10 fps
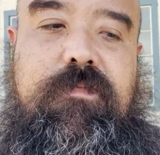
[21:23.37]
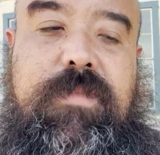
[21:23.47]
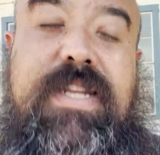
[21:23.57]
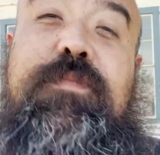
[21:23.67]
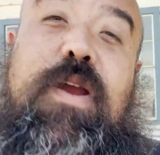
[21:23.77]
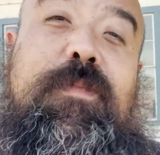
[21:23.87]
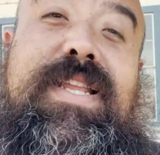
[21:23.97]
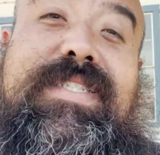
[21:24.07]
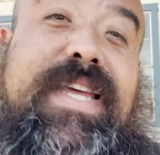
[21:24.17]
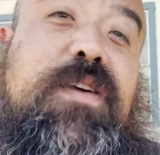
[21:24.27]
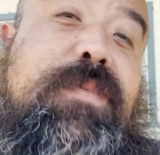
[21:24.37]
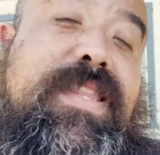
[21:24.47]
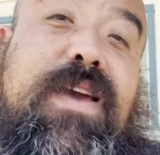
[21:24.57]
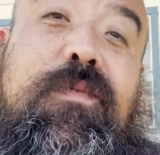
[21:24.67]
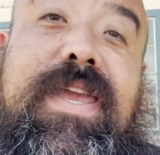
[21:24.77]
The department is set up in
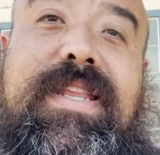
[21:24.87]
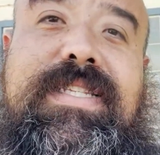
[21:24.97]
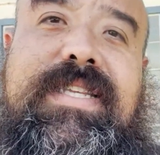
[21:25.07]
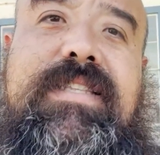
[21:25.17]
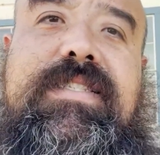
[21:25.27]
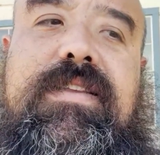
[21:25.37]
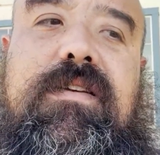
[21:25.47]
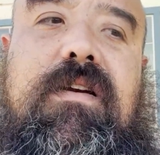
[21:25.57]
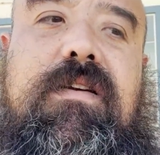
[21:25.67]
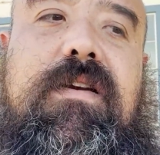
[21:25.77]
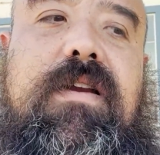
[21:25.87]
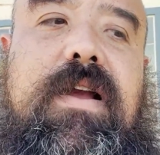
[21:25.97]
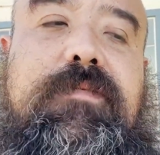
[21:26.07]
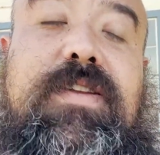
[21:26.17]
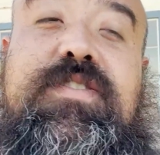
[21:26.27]
that way. In a sense, there are
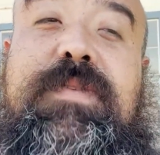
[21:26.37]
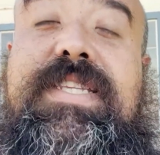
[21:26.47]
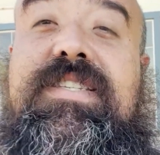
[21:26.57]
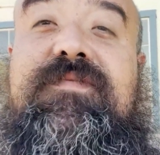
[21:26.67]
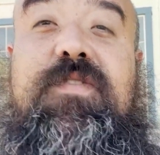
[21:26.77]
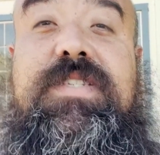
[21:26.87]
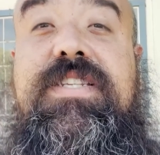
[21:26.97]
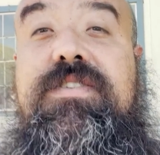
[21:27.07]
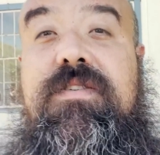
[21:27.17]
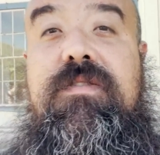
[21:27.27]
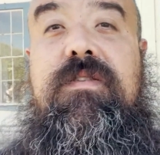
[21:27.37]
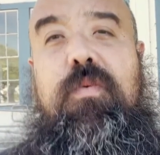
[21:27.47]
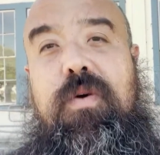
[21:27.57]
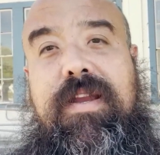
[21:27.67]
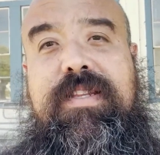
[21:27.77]
uh, there's places for digital
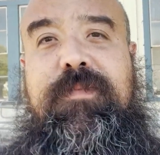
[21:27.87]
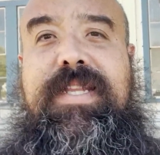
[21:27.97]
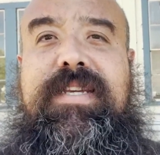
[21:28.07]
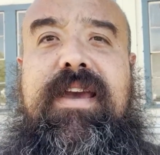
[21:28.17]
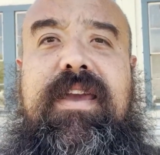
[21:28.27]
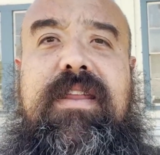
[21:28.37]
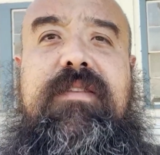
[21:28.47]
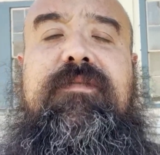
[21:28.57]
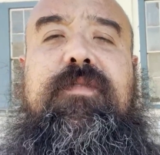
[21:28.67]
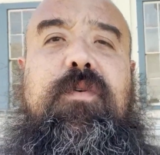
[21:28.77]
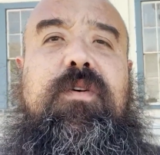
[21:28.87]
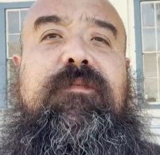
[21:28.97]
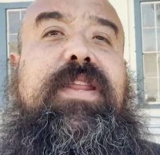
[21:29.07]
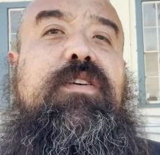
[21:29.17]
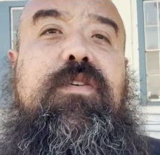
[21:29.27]
work to be done, for
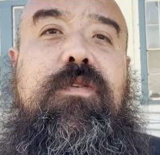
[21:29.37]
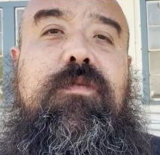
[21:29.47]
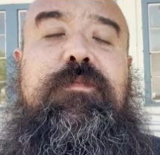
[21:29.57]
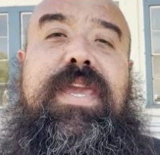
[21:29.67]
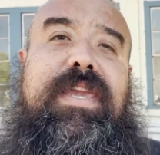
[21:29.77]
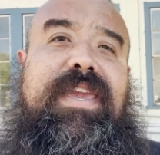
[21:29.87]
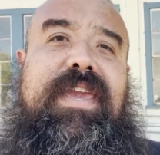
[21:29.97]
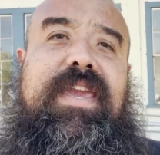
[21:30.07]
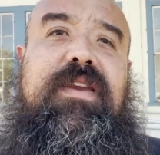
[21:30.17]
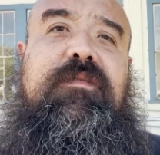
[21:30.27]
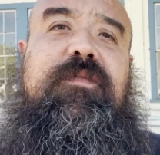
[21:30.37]
video making,